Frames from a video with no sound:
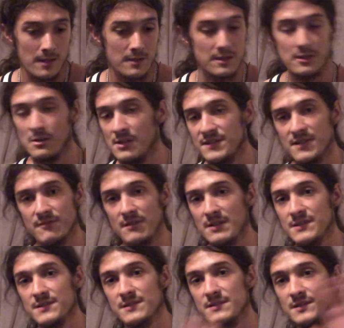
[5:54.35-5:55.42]
Now granted, if
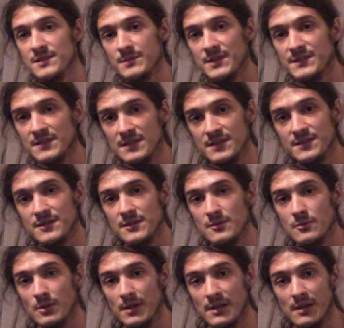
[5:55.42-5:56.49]
this doesn't make sense to you
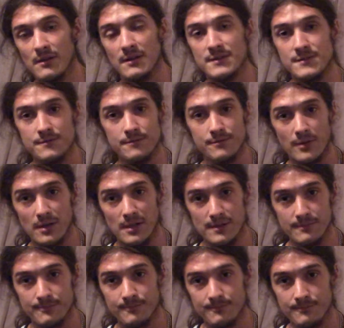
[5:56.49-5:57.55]
right now, that's fine.
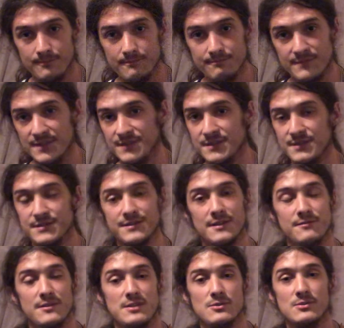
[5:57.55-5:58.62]
This is
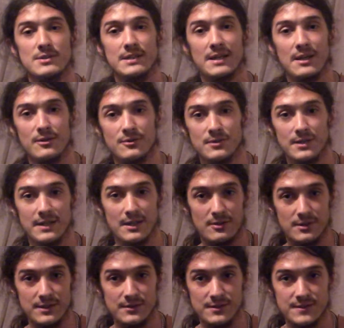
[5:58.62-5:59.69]
stuff that you'll encounter in
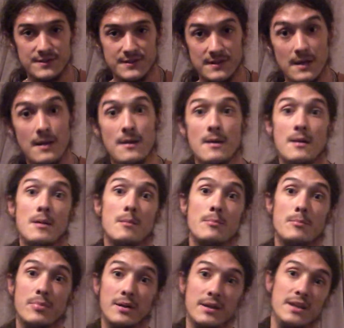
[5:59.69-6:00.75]
calculus.
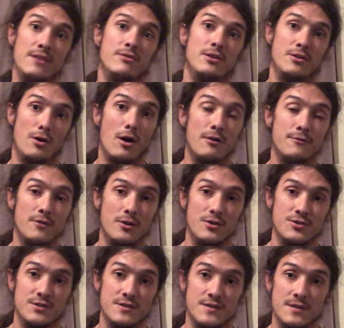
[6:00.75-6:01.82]
But even in odd
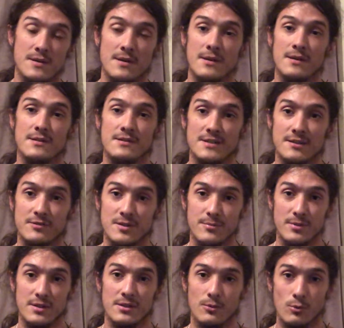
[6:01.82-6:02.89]
functions, definitely play a